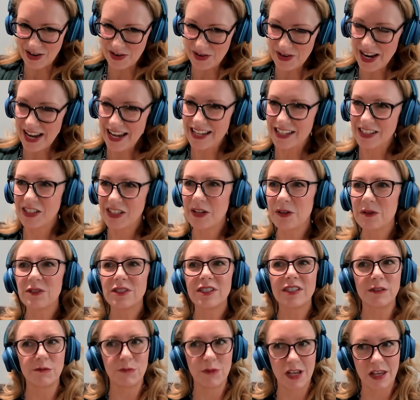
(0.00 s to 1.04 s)
Okay, so
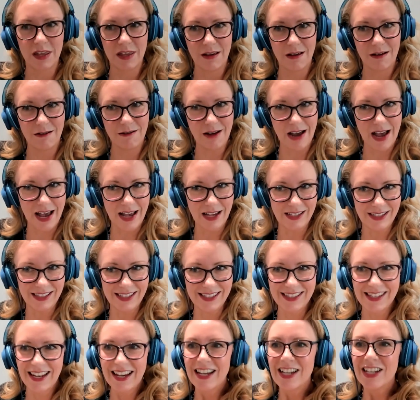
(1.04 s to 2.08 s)

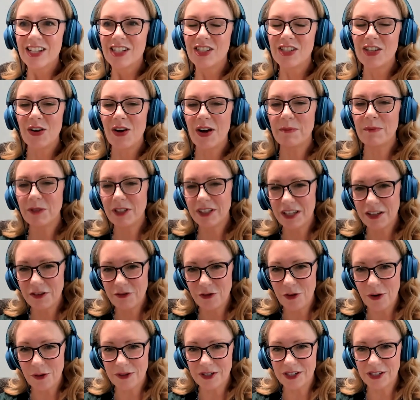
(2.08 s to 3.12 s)
SmythOS. So I'm
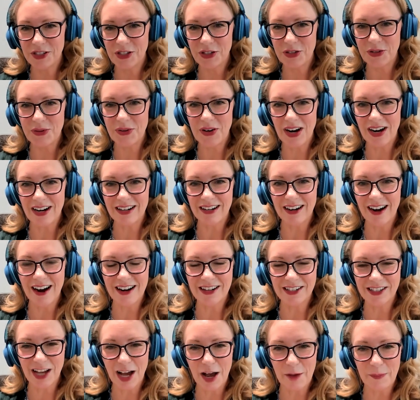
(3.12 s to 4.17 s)
looking forward to
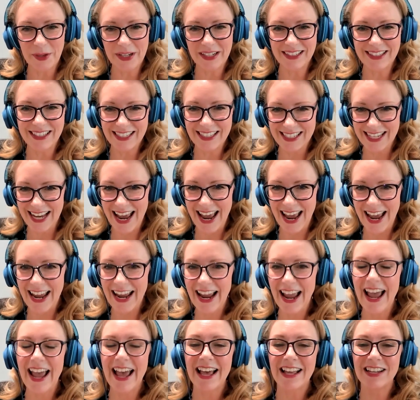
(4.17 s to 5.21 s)
our topic
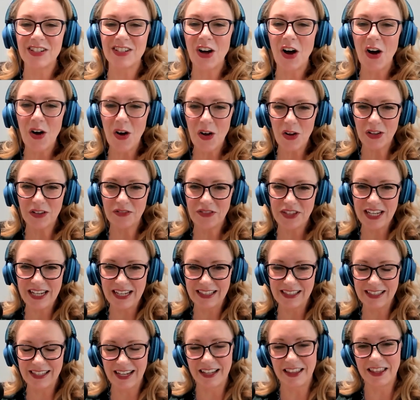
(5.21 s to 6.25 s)
today and all of
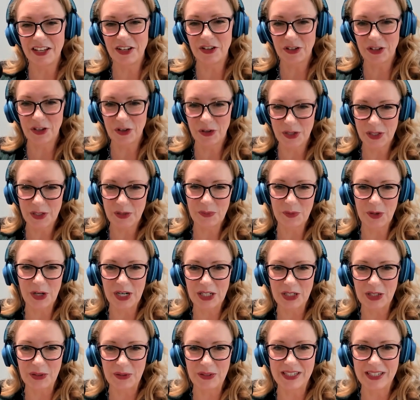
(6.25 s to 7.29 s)
the insight that you're going to
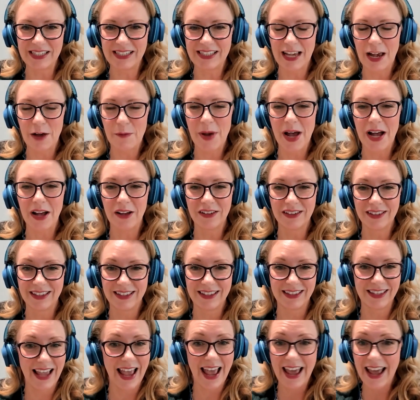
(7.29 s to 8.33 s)
bring to us about
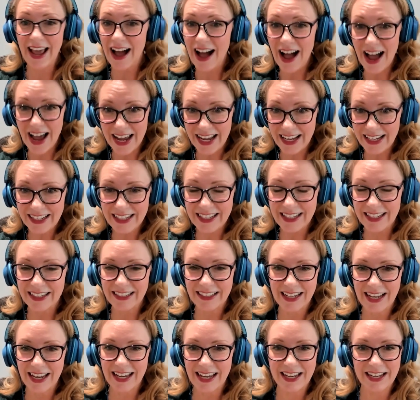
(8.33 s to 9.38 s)
AI
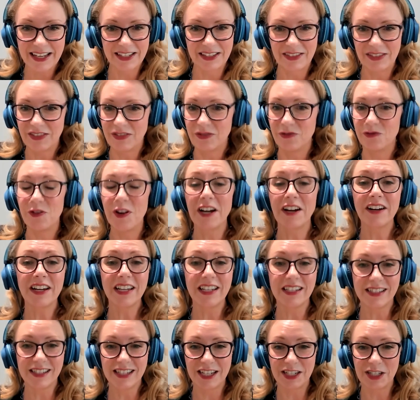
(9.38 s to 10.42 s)
in
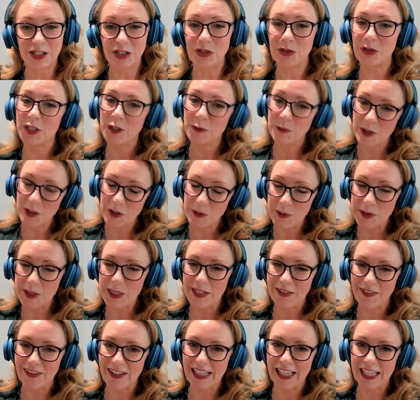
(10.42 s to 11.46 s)
various industries, but
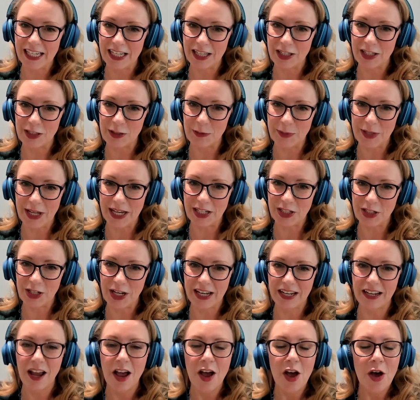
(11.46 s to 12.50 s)
specifically in the supply
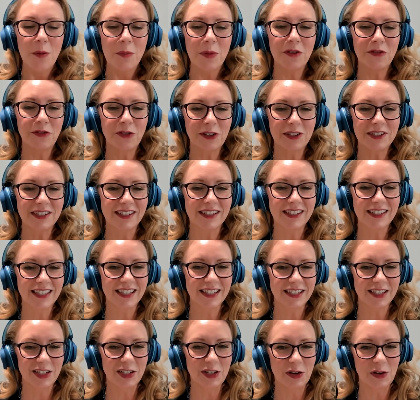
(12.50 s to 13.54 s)
chain. But first,
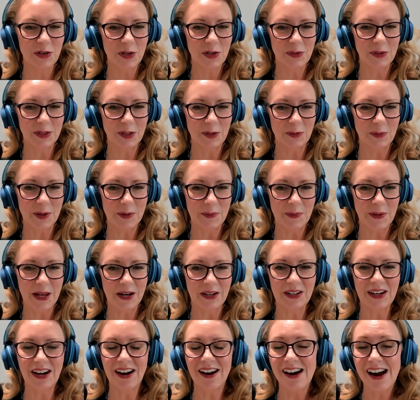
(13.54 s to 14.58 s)
let's get to know you a little bit
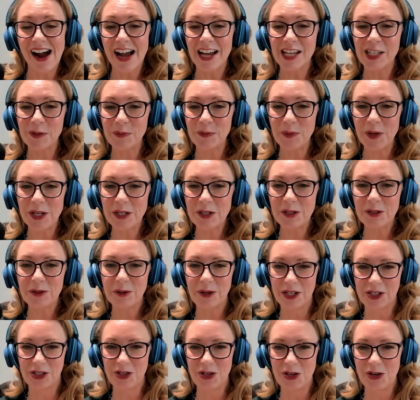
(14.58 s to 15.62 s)
better. Our icebreaker
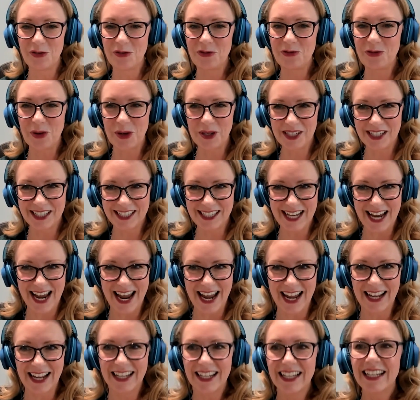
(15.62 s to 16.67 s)
question for
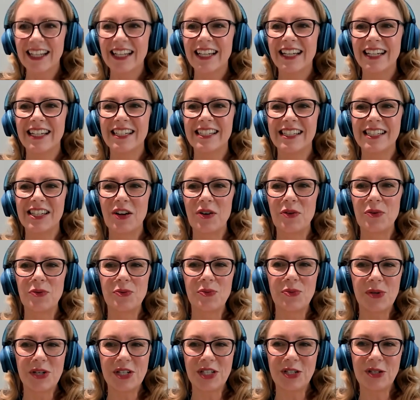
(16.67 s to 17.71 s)
today is,
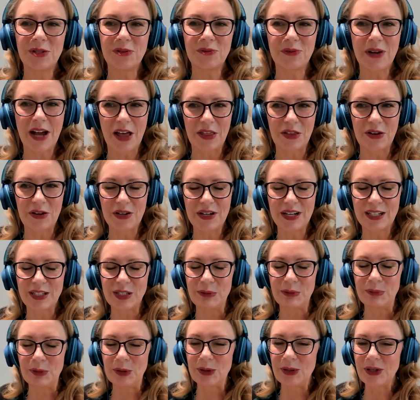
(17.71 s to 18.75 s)
would you rather
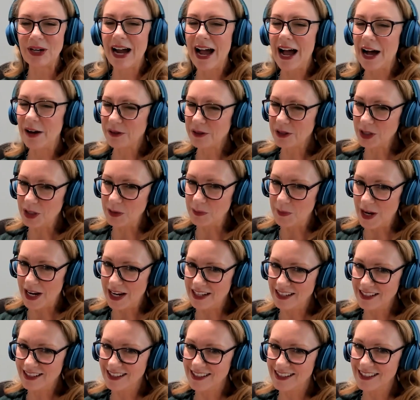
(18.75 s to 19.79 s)
explore outer
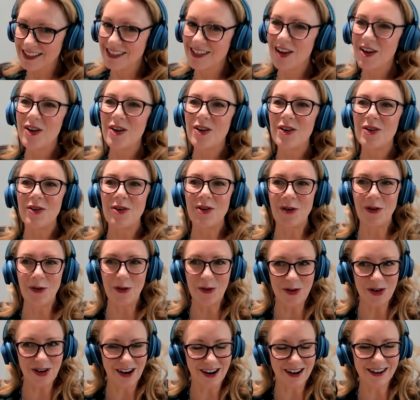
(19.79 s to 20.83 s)
space
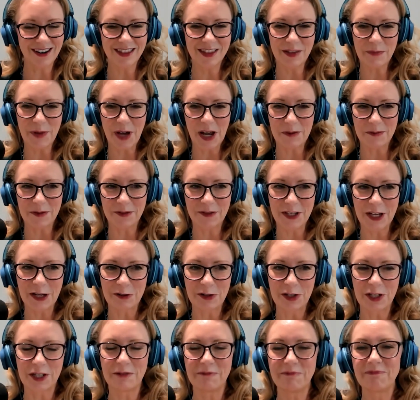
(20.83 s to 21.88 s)
or the bottom of
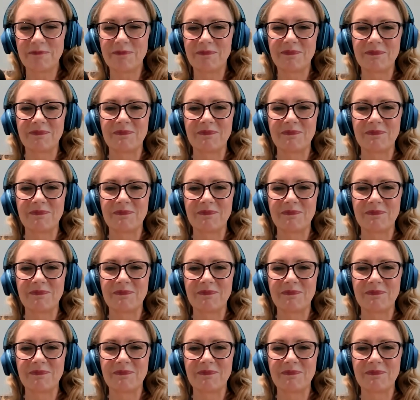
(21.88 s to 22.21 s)
the ocean?